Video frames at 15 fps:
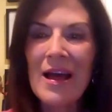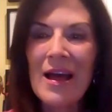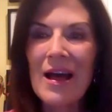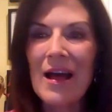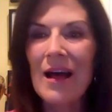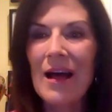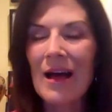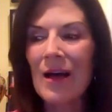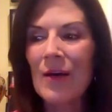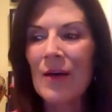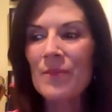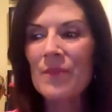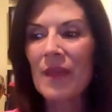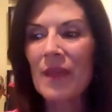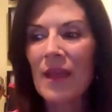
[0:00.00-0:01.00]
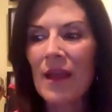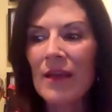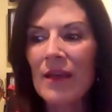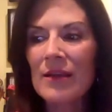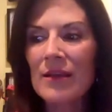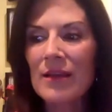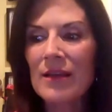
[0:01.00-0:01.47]
And
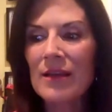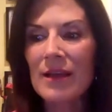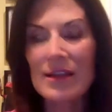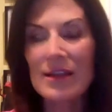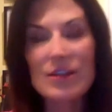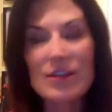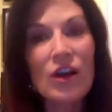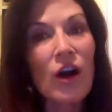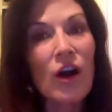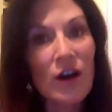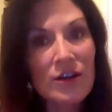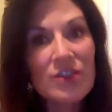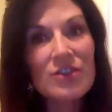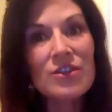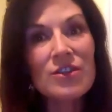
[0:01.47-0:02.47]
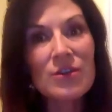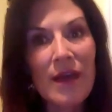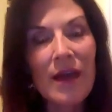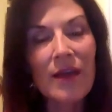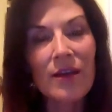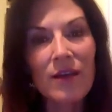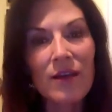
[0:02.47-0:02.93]
it's hard to do
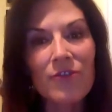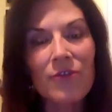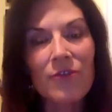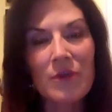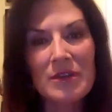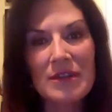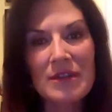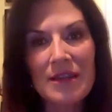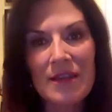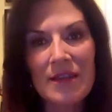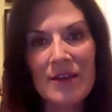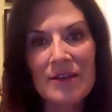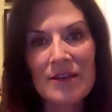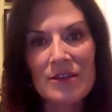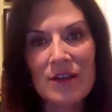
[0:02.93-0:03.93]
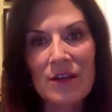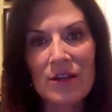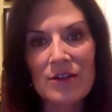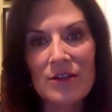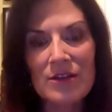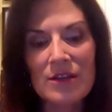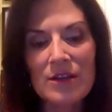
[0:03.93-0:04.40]
that on
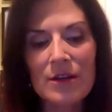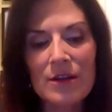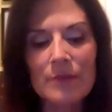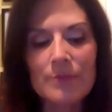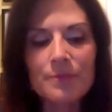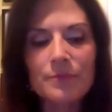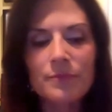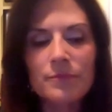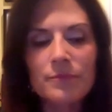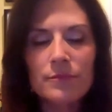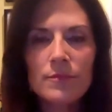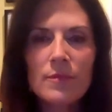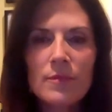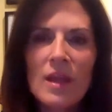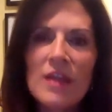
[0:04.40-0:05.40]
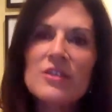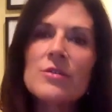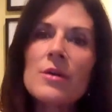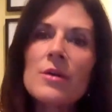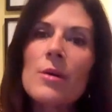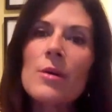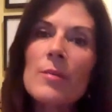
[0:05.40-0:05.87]
$14,000 a year. As you
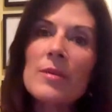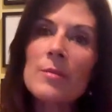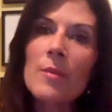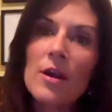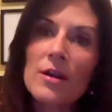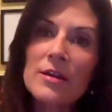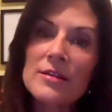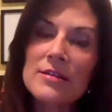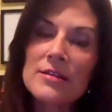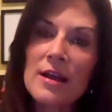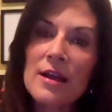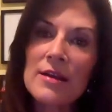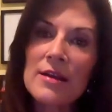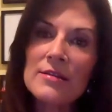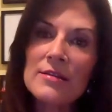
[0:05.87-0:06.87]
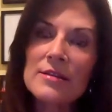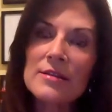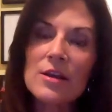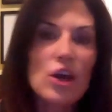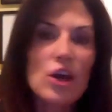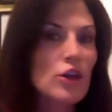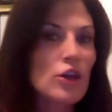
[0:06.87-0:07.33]
go up in market size,
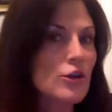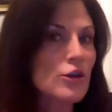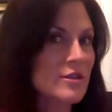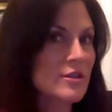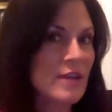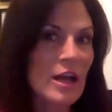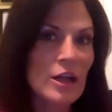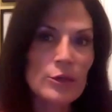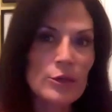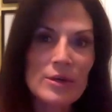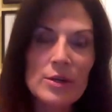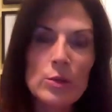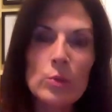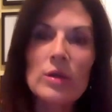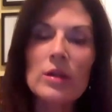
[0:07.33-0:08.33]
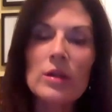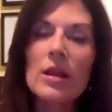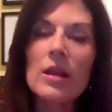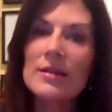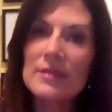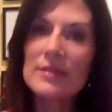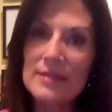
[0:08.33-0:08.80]
your salary will
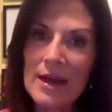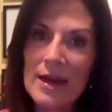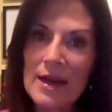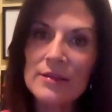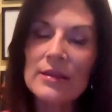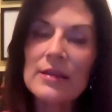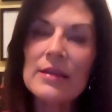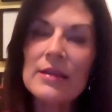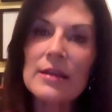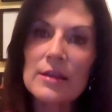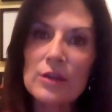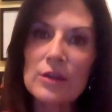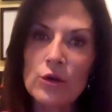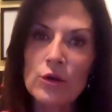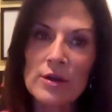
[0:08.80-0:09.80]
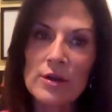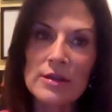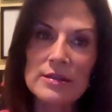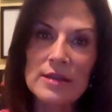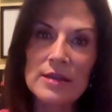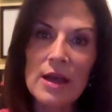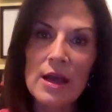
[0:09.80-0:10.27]
undoubtedly
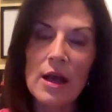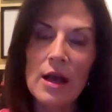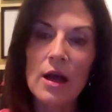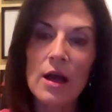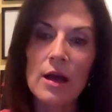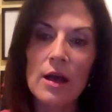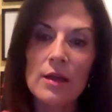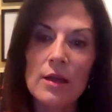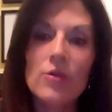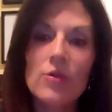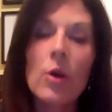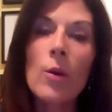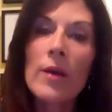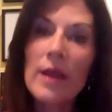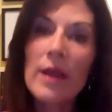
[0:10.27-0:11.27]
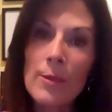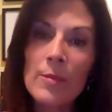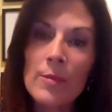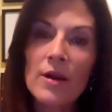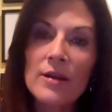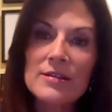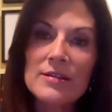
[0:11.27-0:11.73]
increase. Going up in
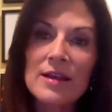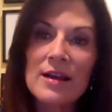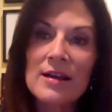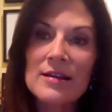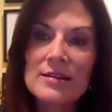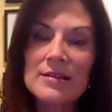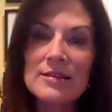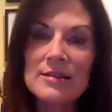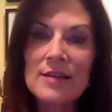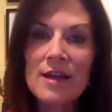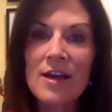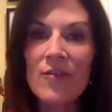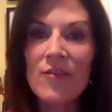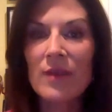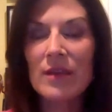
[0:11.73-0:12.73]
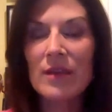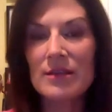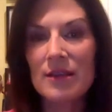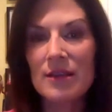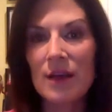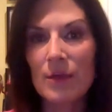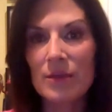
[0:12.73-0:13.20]
market size is tough because the
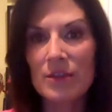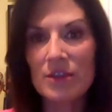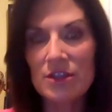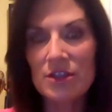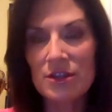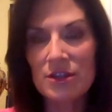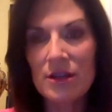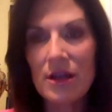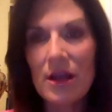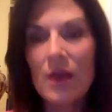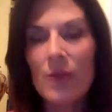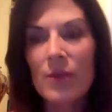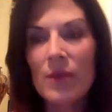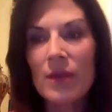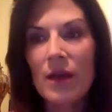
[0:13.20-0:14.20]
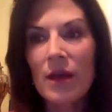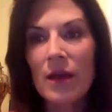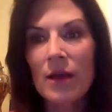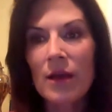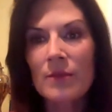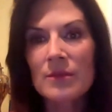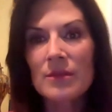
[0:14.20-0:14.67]
competition
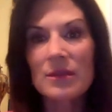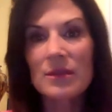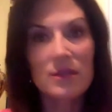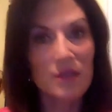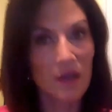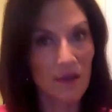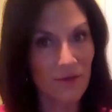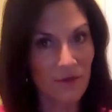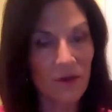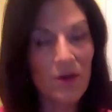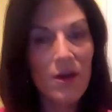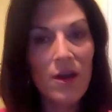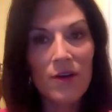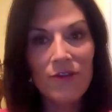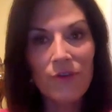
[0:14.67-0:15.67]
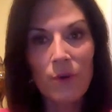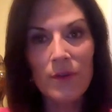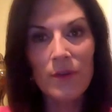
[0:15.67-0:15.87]
becomes tougher for